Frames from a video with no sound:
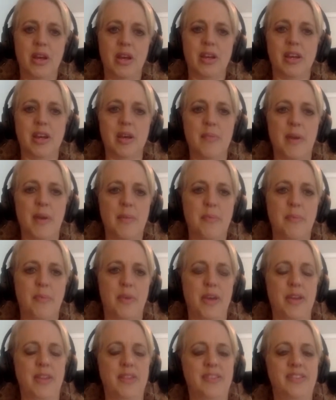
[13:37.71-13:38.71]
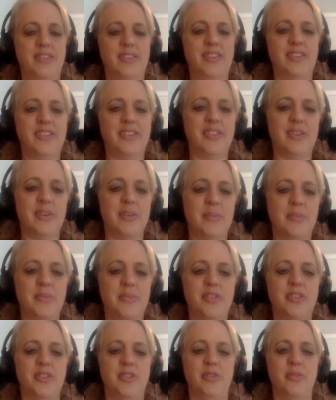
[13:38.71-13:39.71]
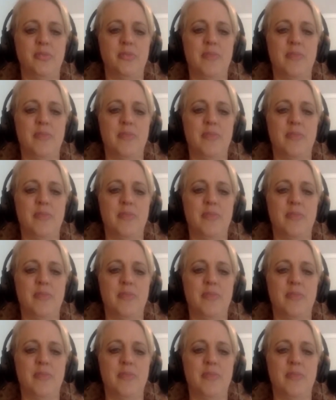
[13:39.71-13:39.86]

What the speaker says: come up with systems to